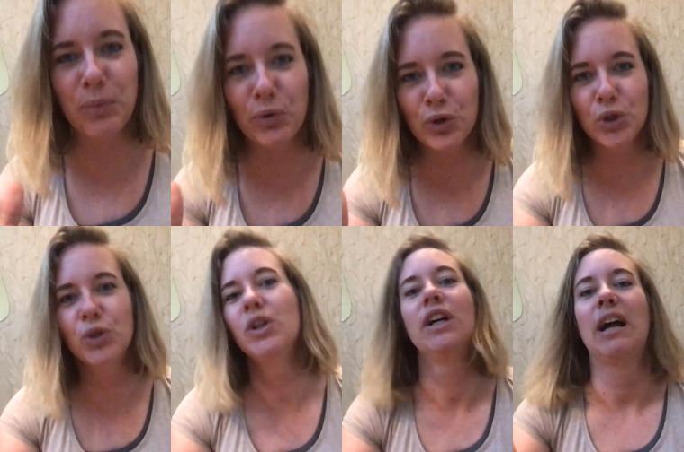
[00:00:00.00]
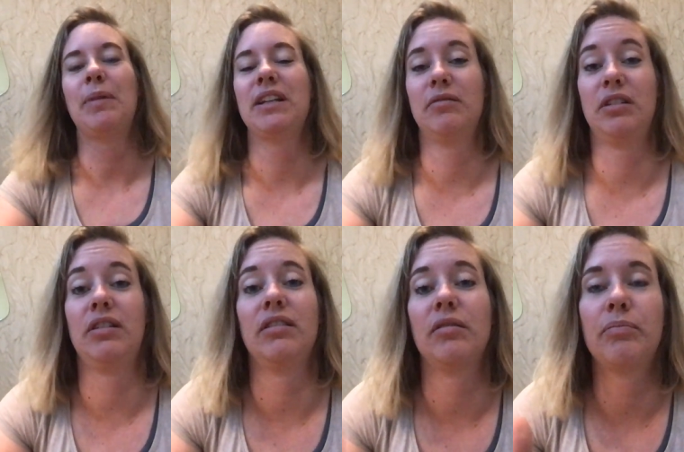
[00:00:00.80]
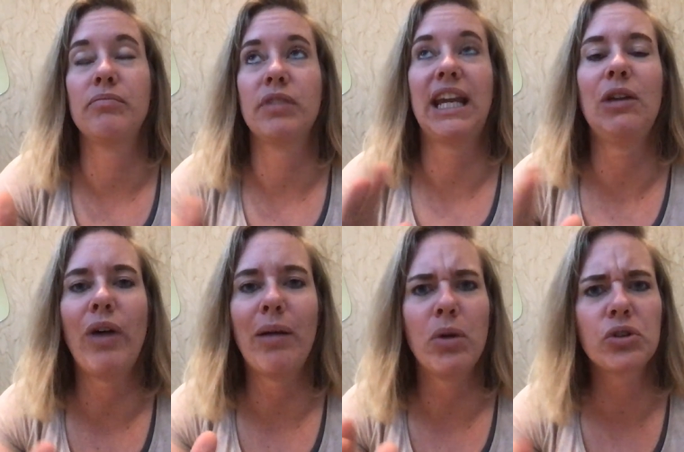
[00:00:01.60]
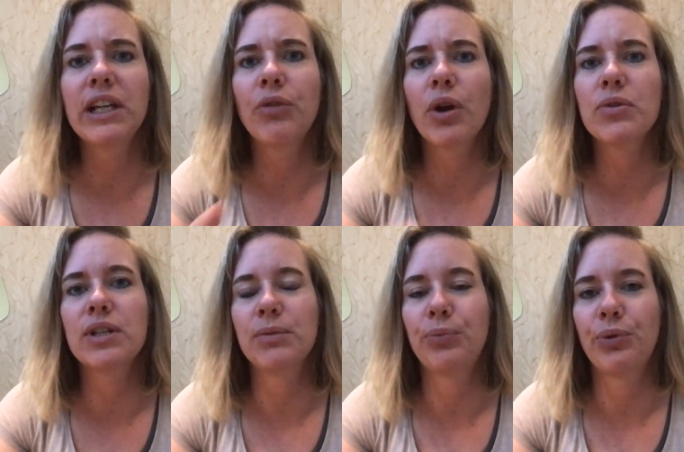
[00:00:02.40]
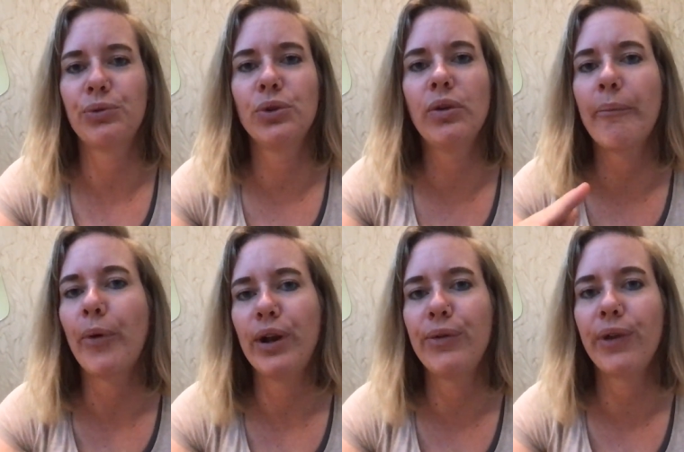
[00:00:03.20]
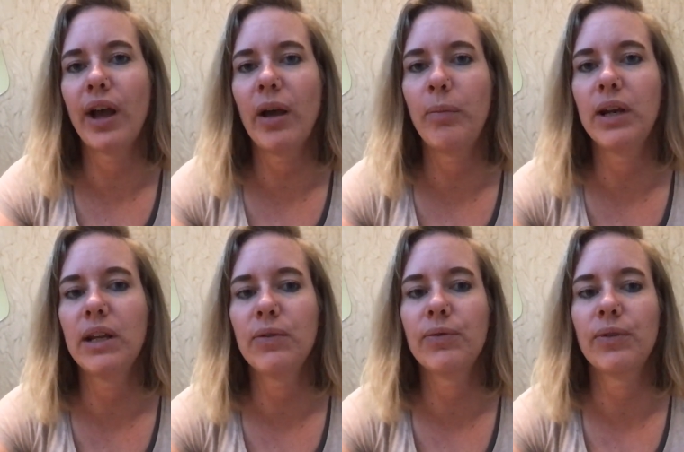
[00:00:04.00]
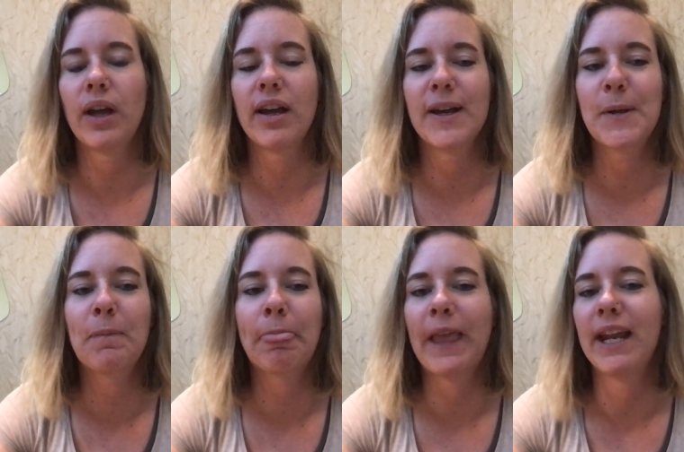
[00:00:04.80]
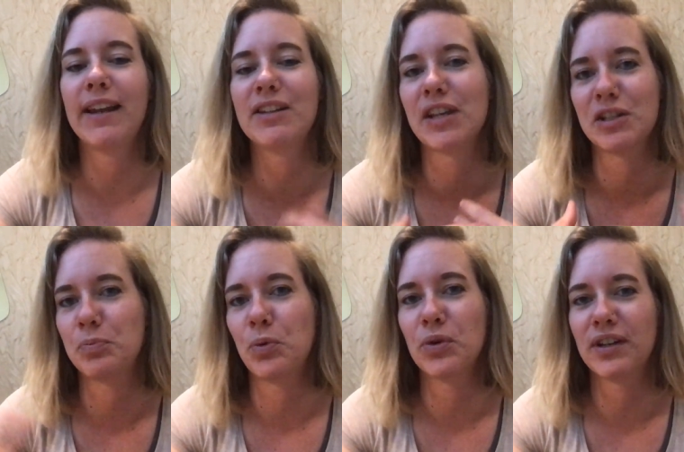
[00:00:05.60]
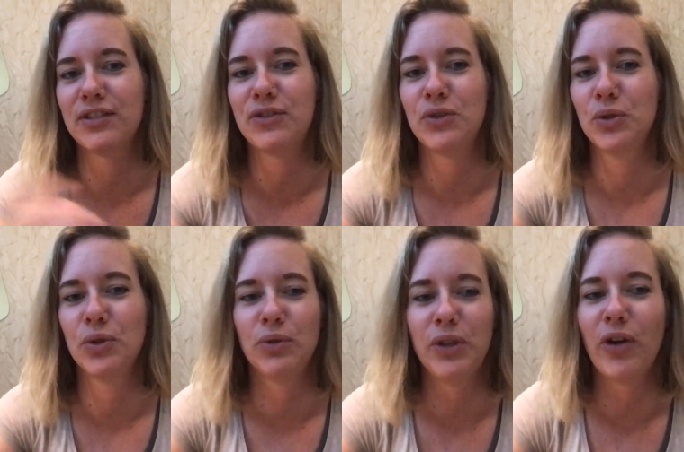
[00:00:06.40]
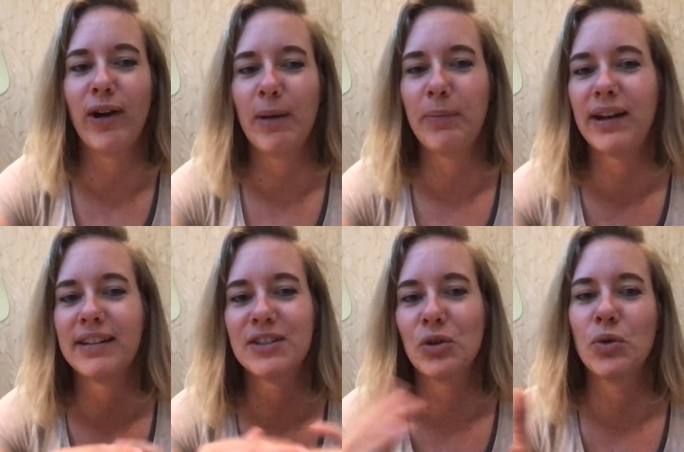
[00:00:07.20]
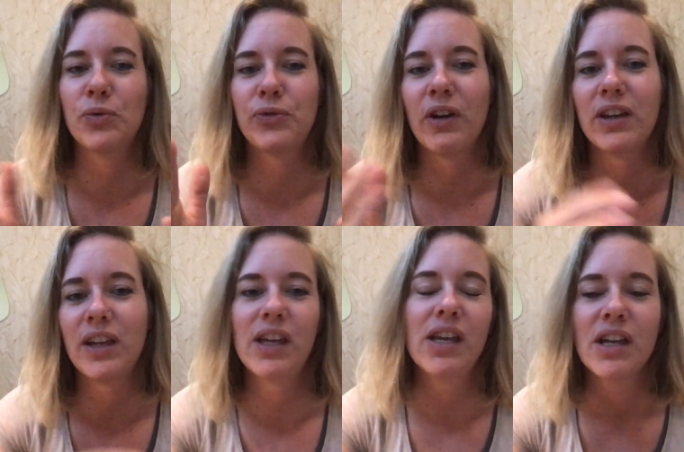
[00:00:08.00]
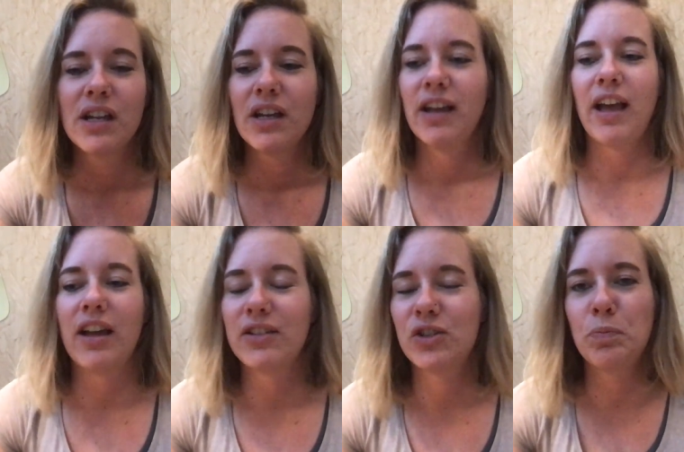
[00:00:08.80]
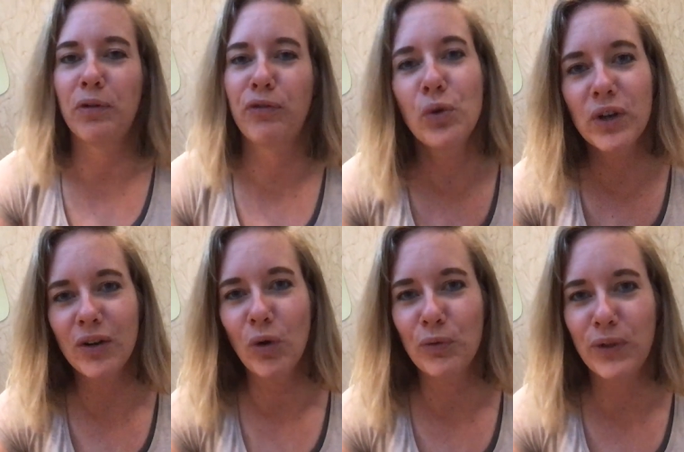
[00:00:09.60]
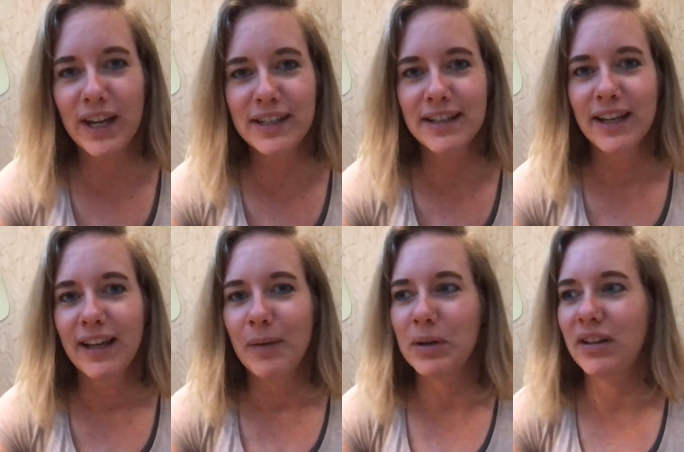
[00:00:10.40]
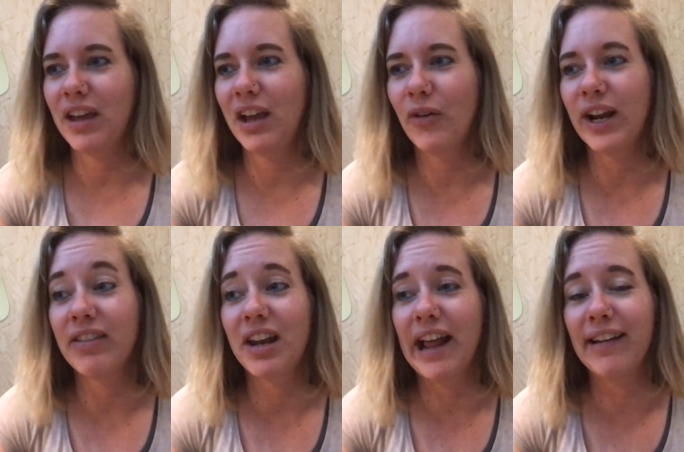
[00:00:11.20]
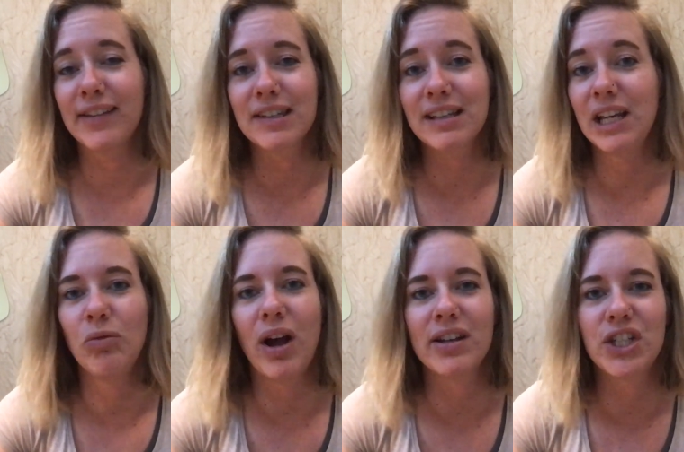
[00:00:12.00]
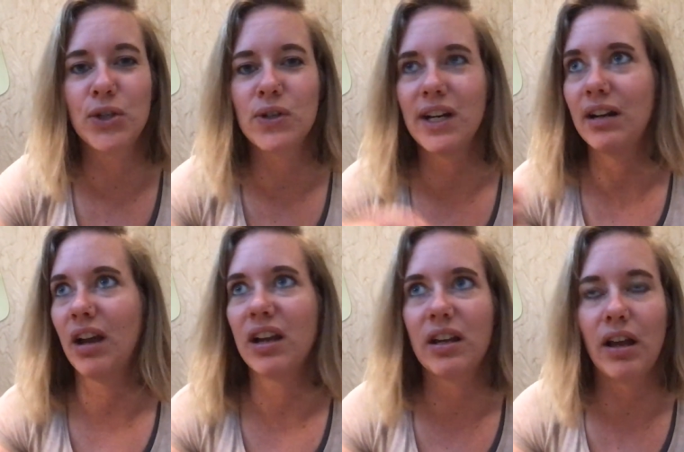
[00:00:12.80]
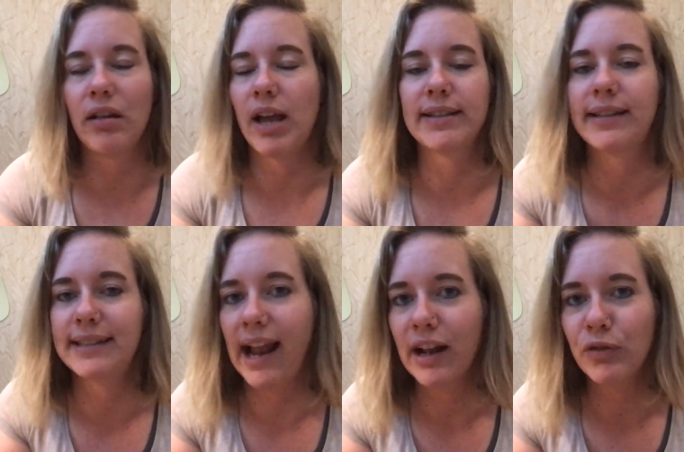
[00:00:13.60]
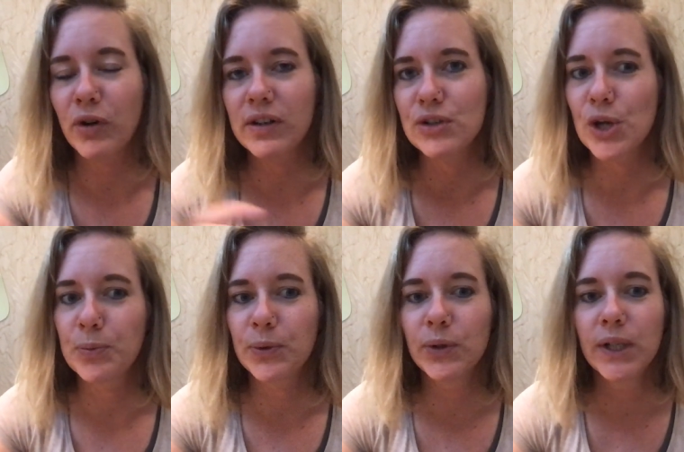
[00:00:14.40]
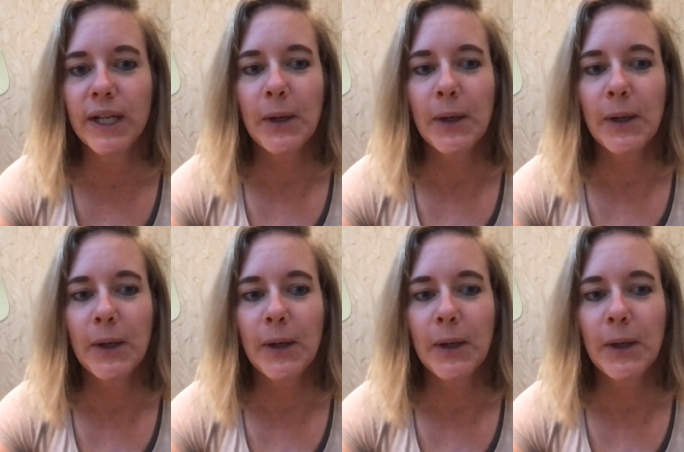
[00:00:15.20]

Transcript: Peru, I mean, quinoa mostly grows in Peru and Bolivia, I believe. And then it's exported to Europe and it's all funky, superfood and all of that. But here in the Netherlands, quinoa is usually like as a salad, for example.